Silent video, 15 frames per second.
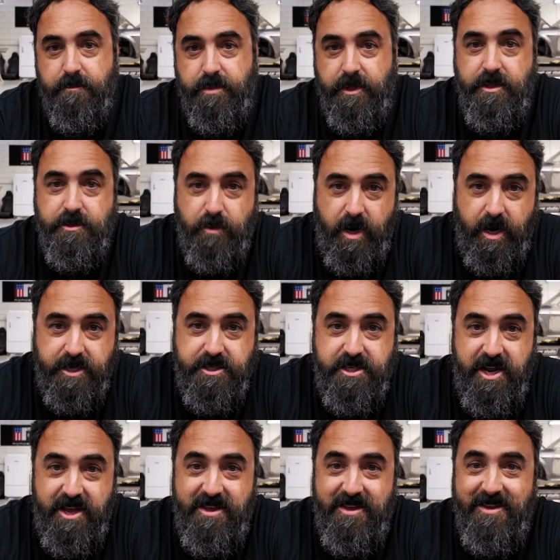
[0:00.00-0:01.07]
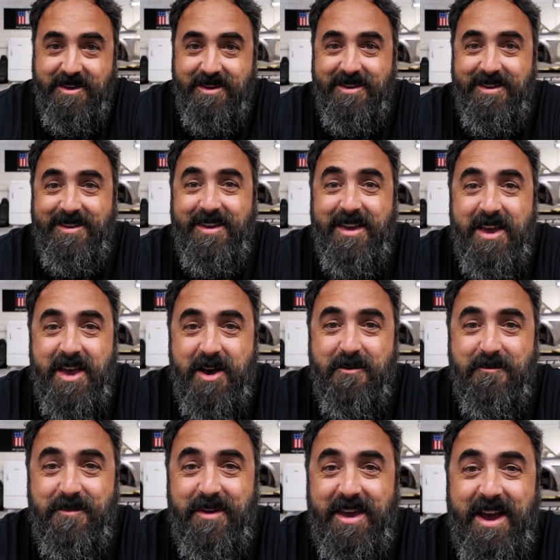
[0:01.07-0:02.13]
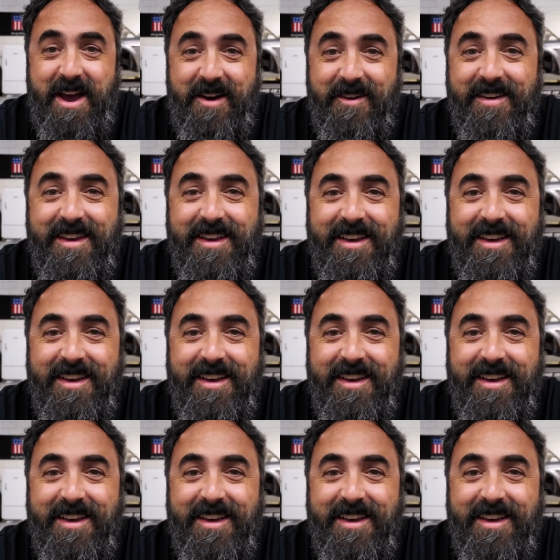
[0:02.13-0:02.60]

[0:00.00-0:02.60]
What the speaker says: please watch. Help me out.